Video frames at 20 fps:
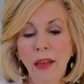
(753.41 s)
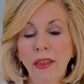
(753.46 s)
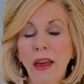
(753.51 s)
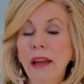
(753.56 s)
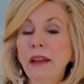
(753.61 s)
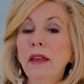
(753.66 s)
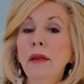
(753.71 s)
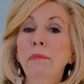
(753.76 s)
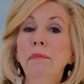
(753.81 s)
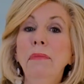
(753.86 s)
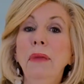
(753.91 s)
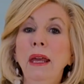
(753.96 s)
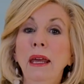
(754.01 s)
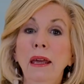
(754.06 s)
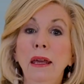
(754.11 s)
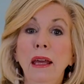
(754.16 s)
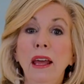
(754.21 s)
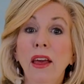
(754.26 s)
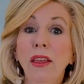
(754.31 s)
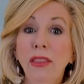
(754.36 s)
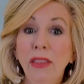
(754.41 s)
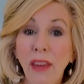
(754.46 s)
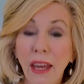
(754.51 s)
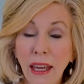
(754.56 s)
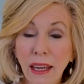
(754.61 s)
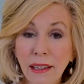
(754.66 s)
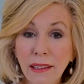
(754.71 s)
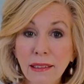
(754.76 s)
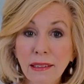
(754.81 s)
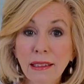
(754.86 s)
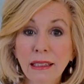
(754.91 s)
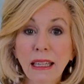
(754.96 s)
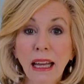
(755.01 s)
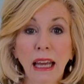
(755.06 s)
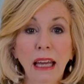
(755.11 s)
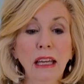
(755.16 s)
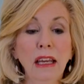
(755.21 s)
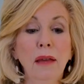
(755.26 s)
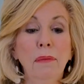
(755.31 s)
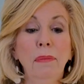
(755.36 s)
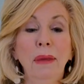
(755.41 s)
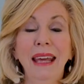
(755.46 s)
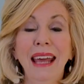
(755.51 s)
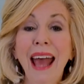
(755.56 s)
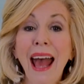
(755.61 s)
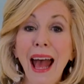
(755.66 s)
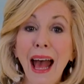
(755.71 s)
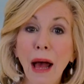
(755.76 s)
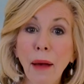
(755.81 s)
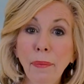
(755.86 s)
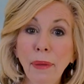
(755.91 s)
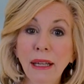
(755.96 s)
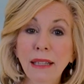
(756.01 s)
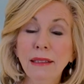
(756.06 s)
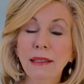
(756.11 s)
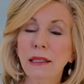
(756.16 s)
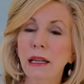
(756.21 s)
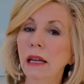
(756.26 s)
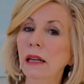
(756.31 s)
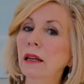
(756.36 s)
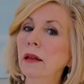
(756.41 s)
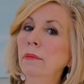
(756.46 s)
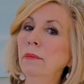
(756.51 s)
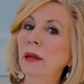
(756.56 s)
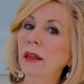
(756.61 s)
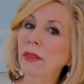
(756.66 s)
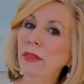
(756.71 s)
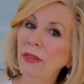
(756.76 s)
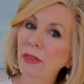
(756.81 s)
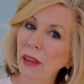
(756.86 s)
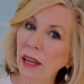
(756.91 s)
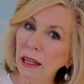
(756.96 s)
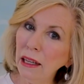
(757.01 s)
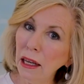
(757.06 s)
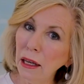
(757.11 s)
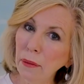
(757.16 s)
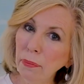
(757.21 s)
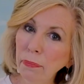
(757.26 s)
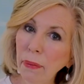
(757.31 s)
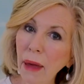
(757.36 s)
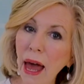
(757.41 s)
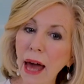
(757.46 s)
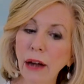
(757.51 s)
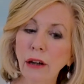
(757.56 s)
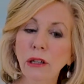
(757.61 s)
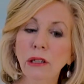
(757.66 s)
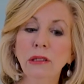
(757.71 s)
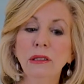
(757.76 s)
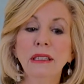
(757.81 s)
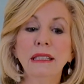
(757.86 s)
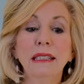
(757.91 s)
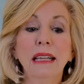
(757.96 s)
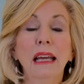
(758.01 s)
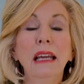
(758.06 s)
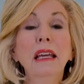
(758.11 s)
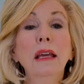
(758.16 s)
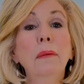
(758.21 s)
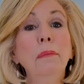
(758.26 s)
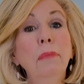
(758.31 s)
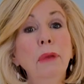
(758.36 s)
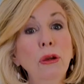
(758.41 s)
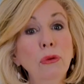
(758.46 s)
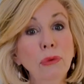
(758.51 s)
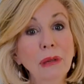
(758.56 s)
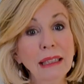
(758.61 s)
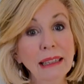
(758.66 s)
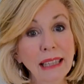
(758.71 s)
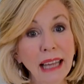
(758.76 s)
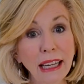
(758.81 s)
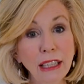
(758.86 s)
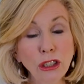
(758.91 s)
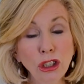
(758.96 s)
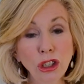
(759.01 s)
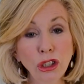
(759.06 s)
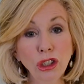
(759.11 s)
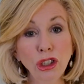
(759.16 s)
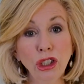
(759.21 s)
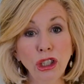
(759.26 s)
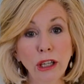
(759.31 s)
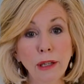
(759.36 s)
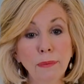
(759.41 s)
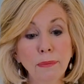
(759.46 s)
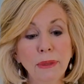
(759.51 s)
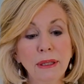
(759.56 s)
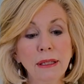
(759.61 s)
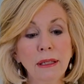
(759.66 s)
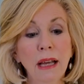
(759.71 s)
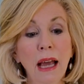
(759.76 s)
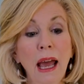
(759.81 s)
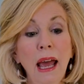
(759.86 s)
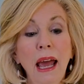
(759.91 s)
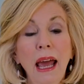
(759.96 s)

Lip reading: That can be things, it can be habits, it can be thinking patterns, it can be relationships.